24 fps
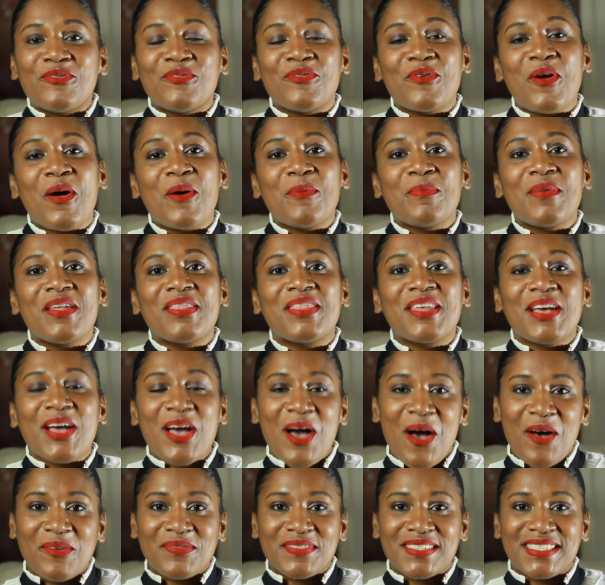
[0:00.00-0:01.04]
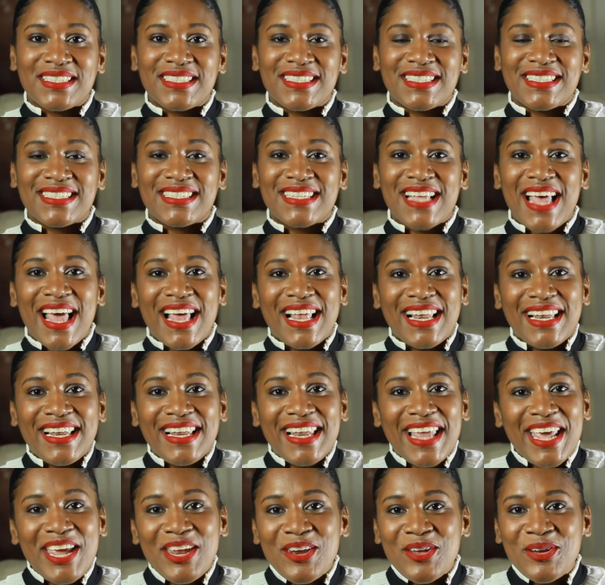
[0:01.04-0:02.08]
from the Cuffs.
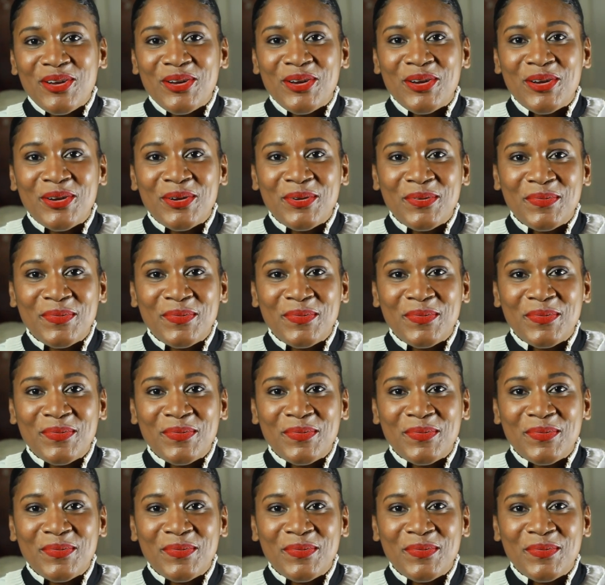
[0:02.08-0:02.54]
Later.